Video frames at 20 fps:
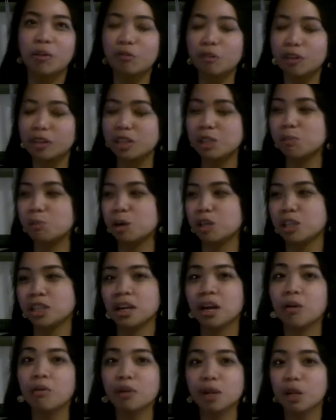for this
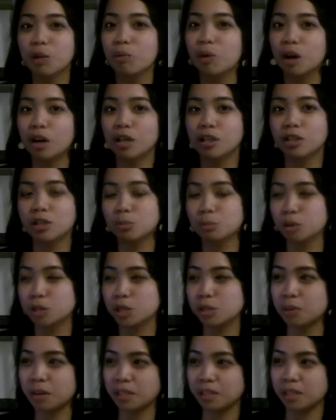project, I really wanted to
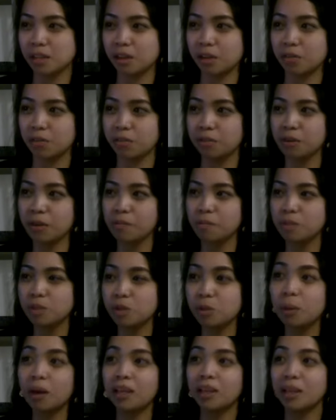push myself
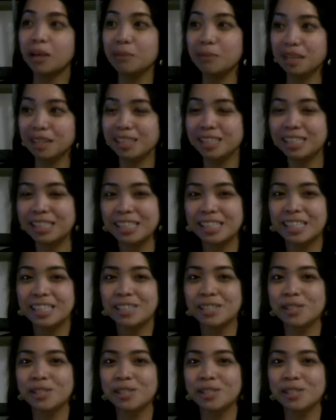to my limits.